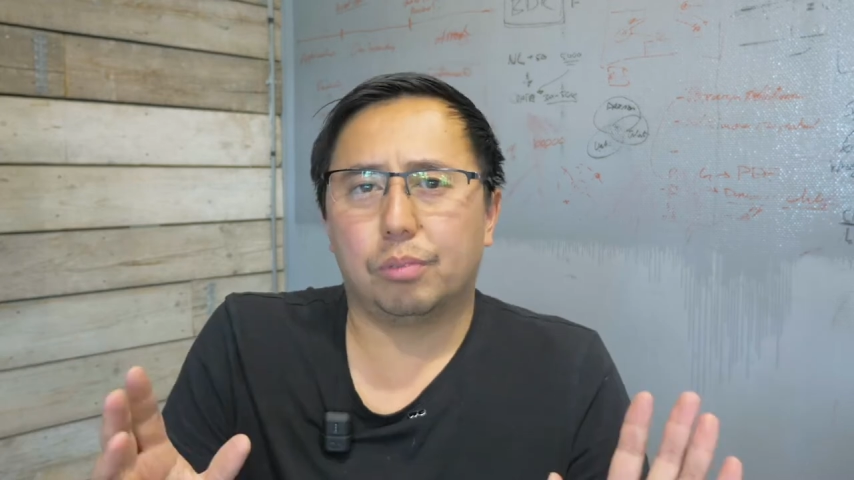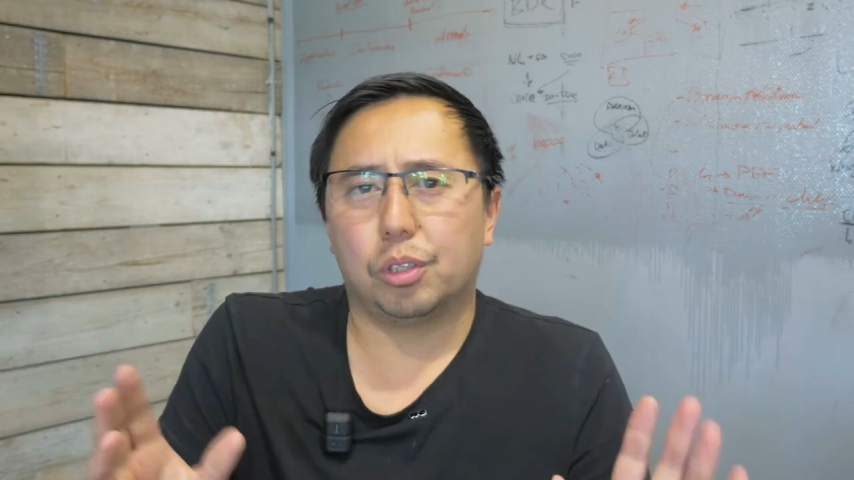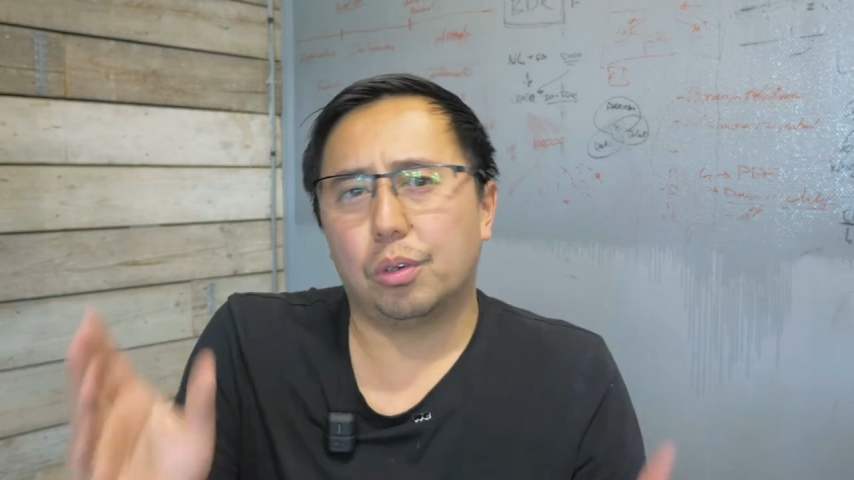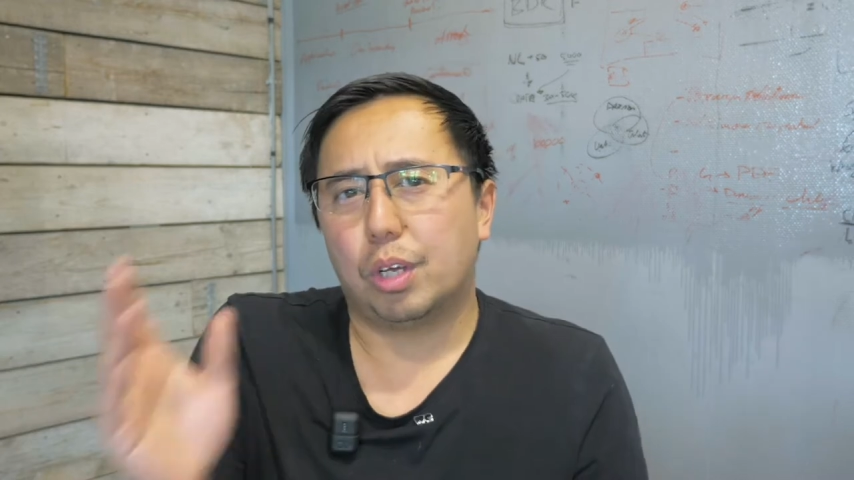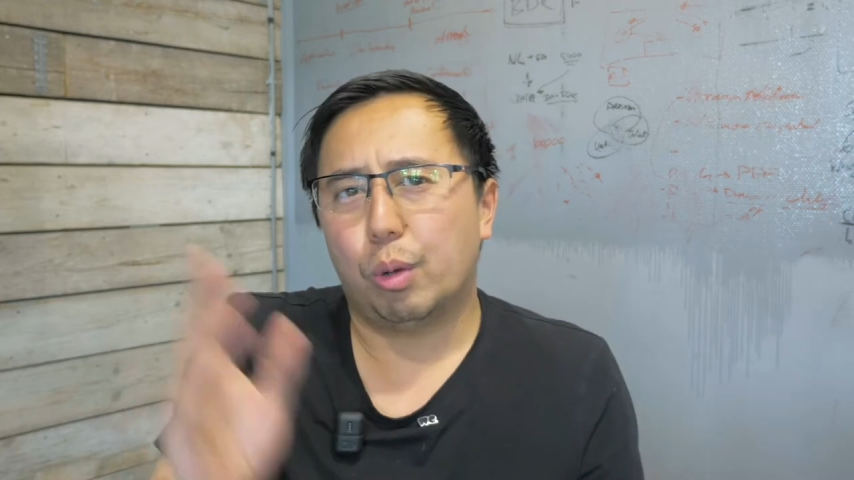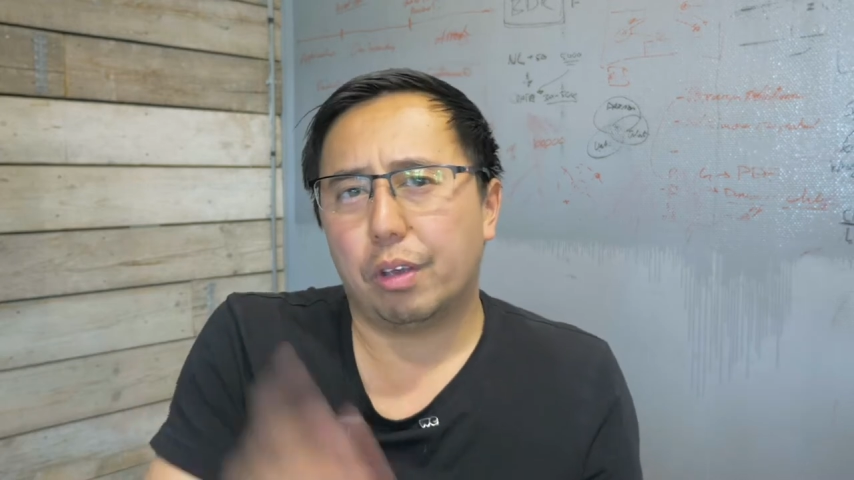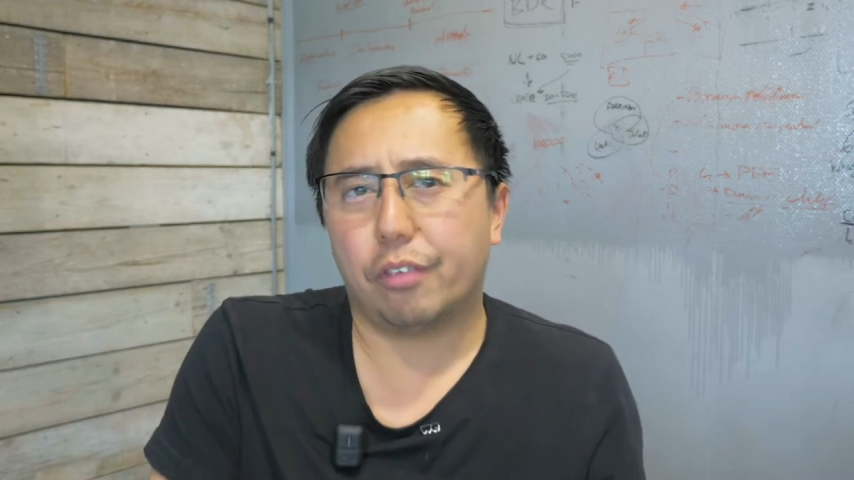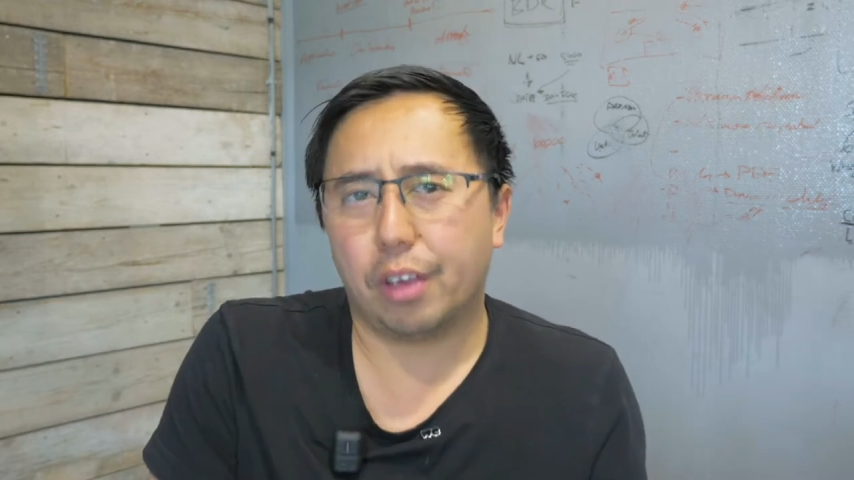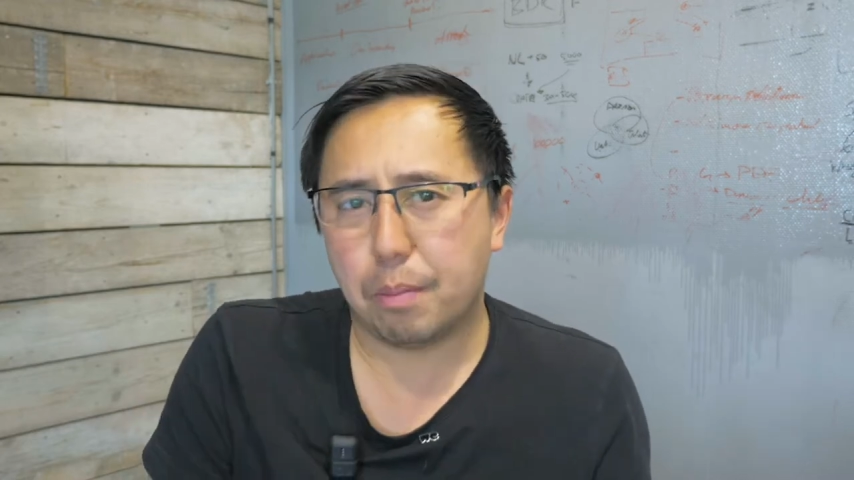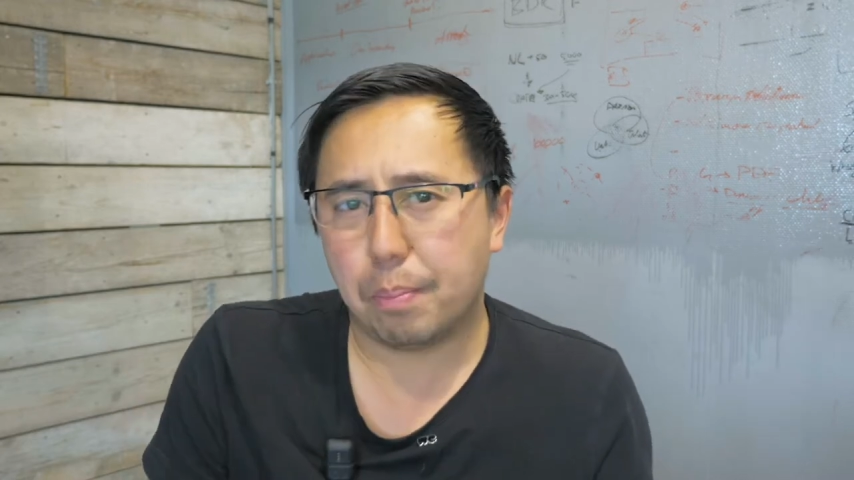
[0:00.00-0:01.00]
So a quick
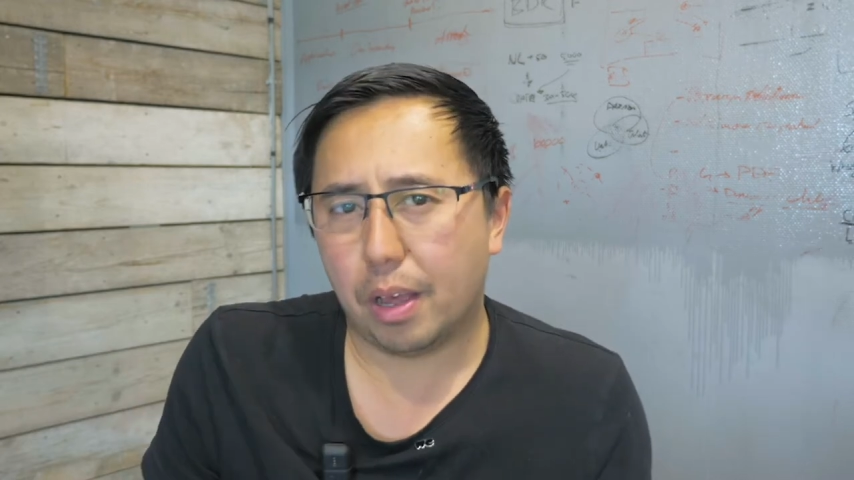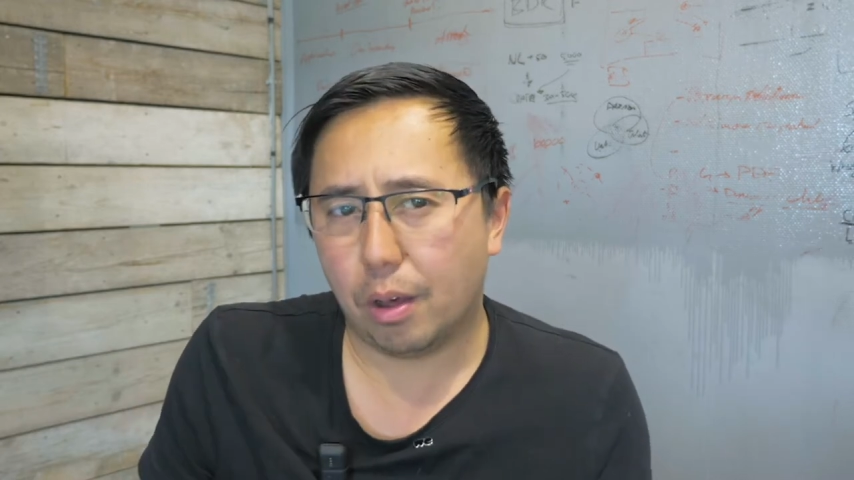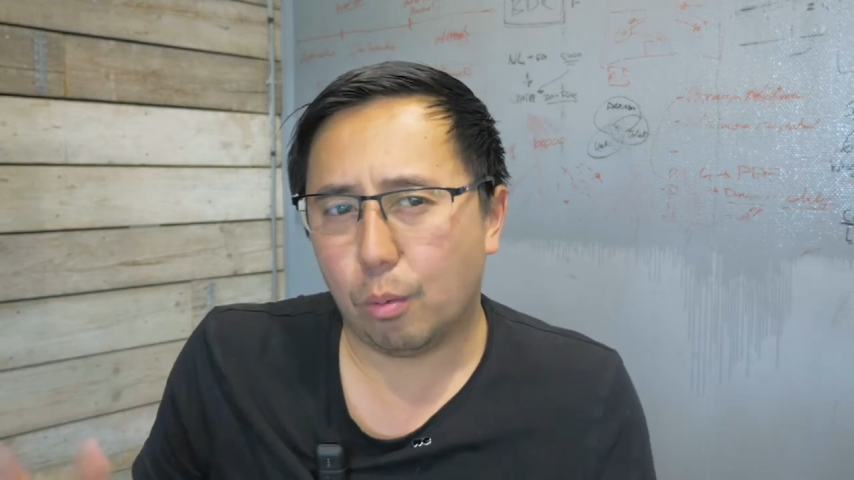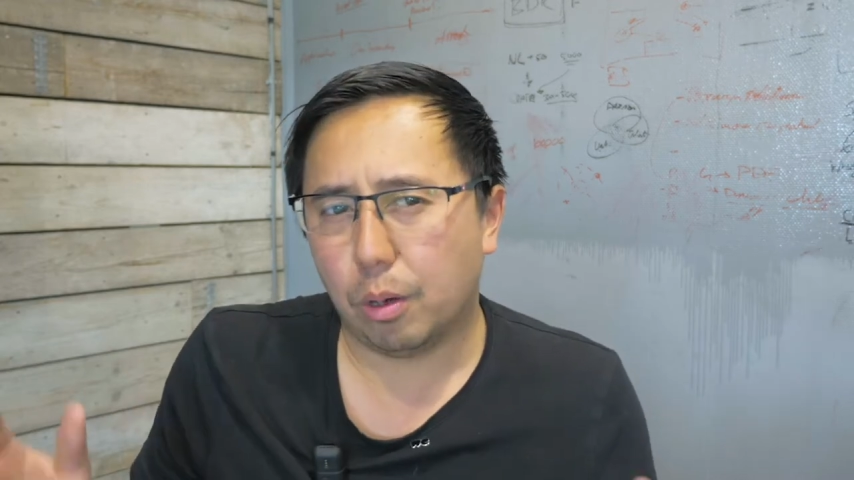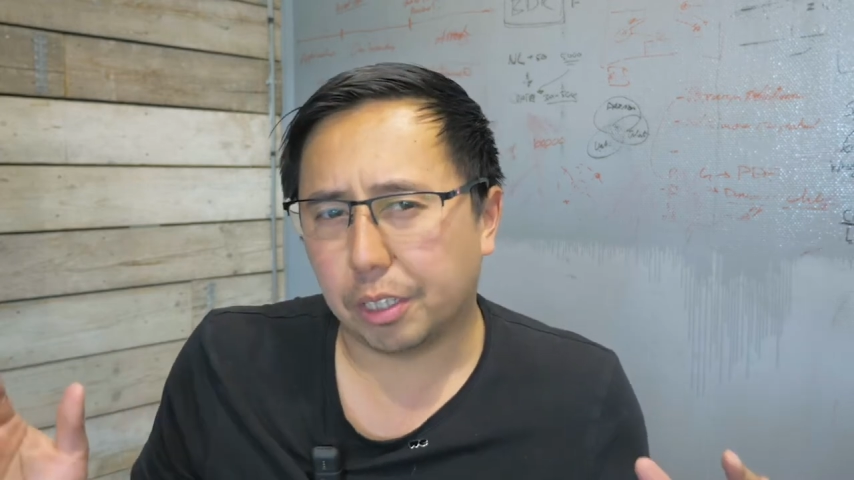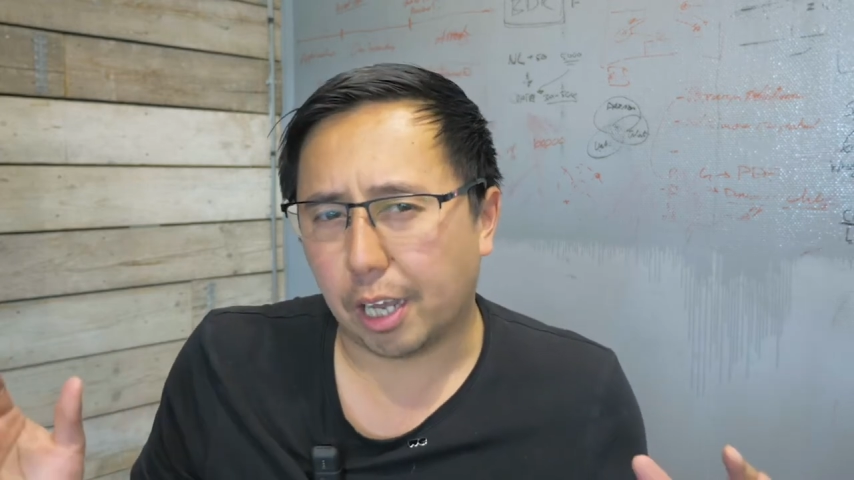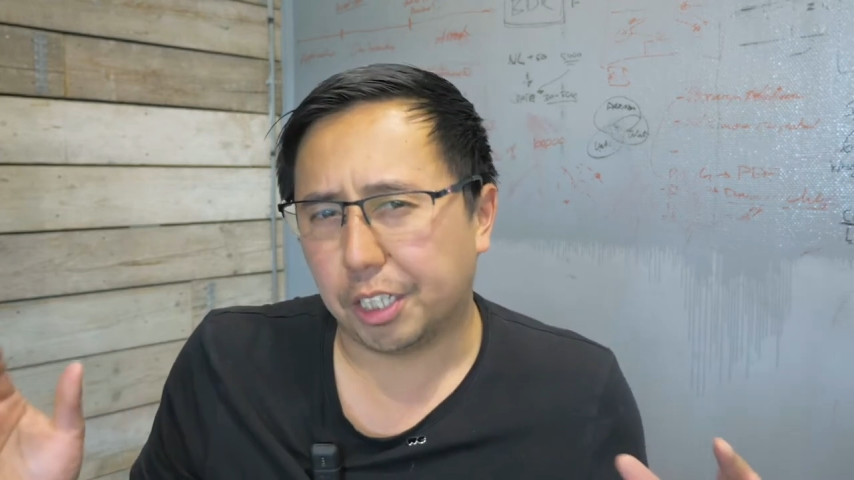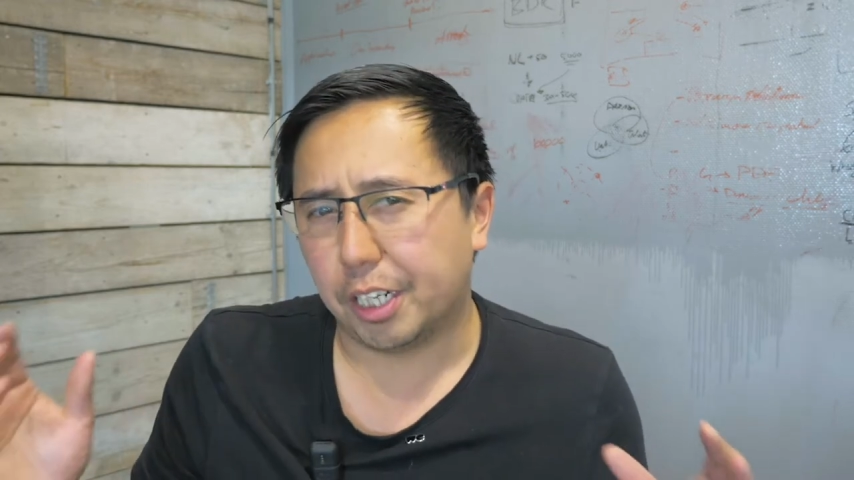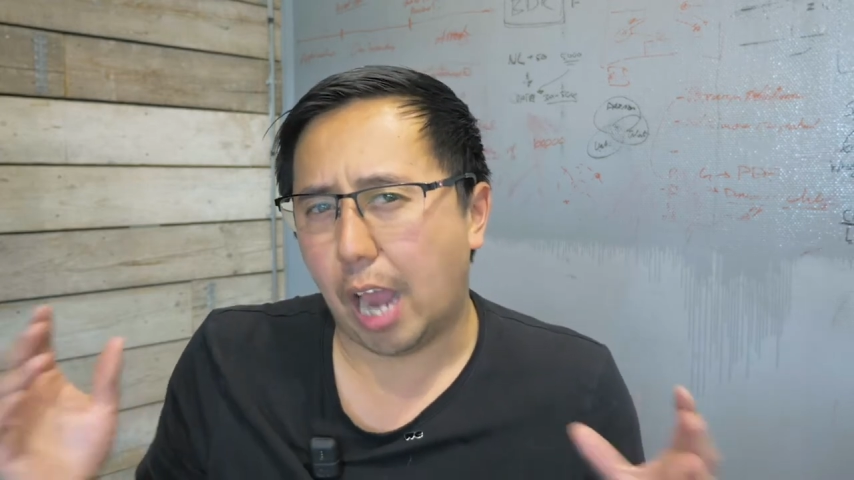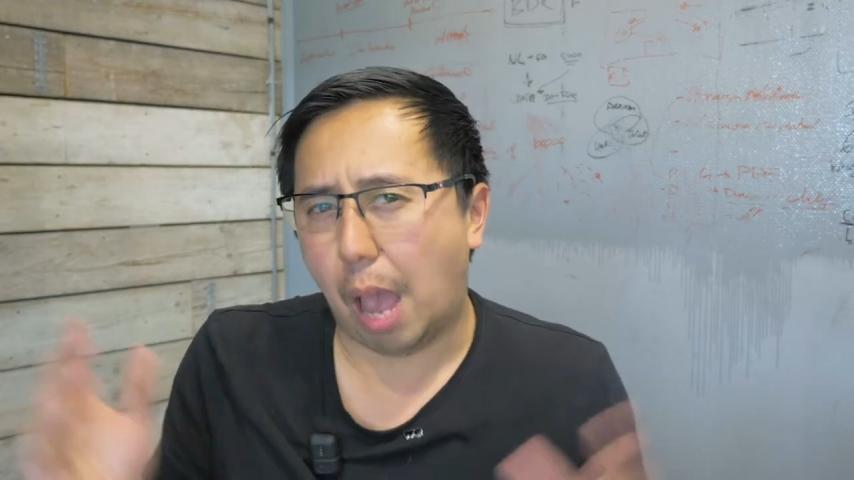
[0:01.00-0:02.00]
thing about what's
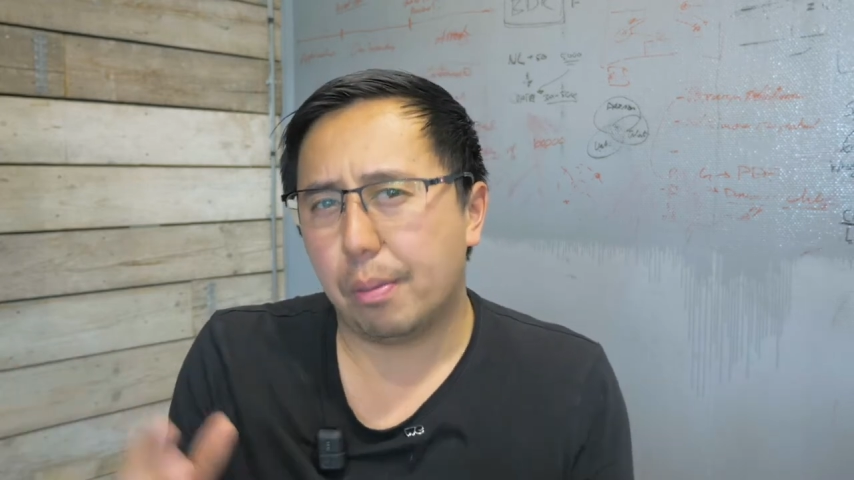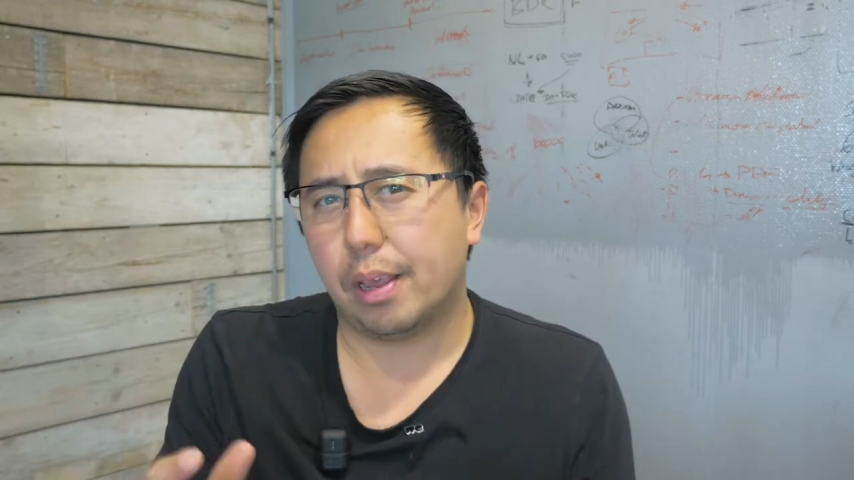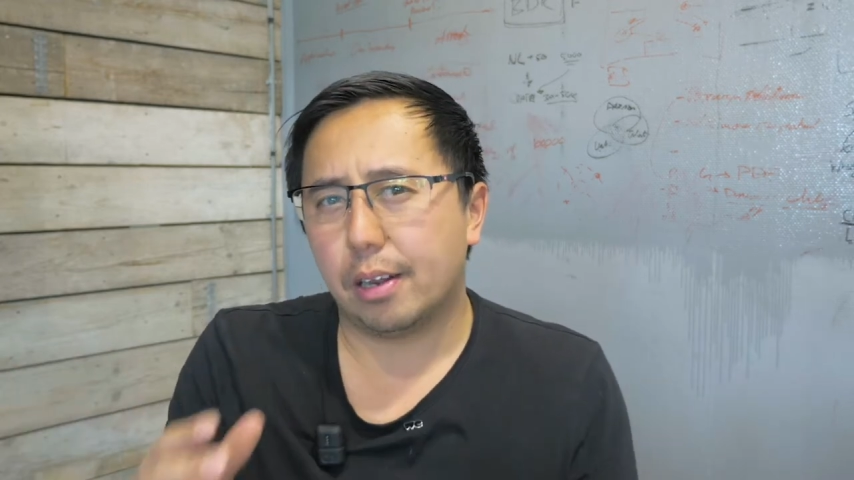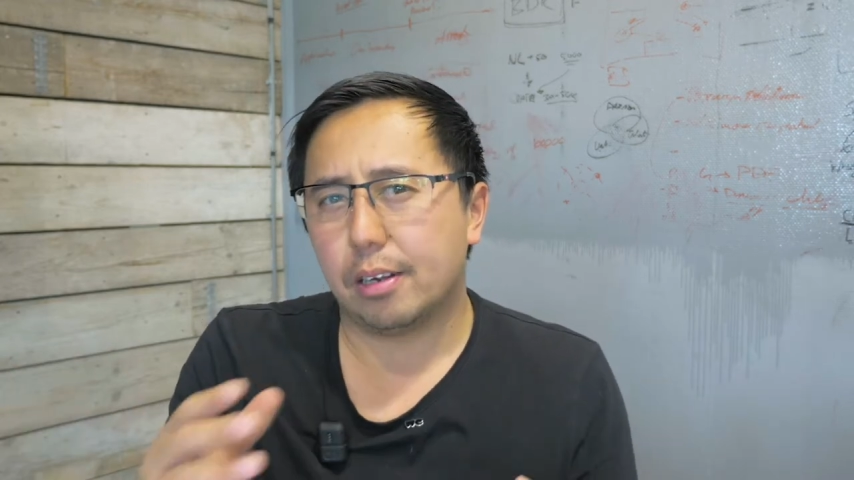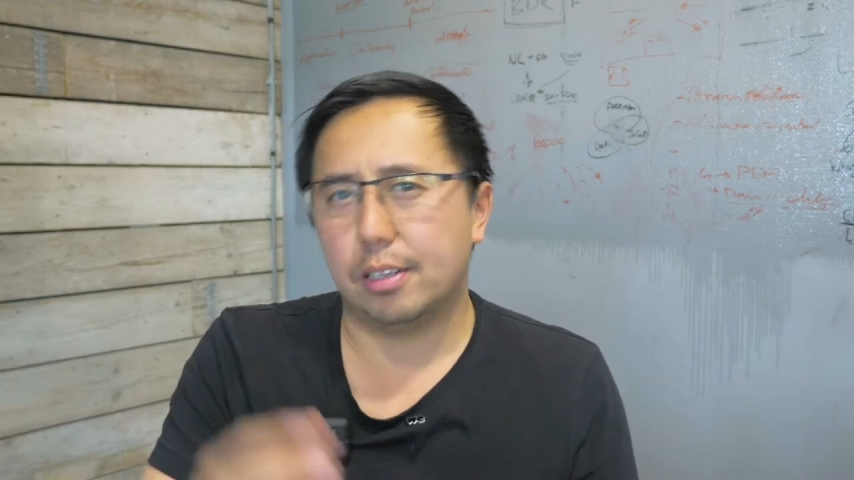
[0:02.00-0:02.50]
actually happening